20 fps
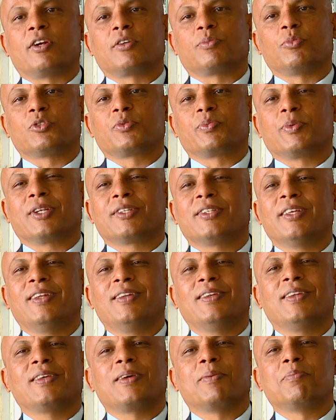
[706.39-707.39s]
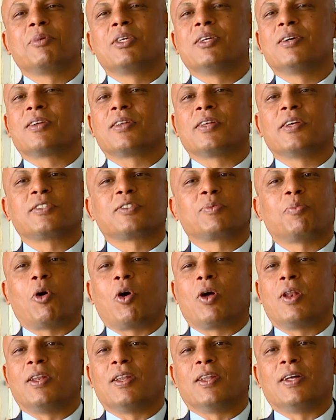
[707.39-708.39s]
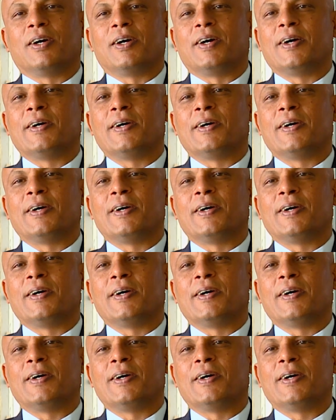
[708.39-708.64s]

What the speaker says: atmosphere, then a small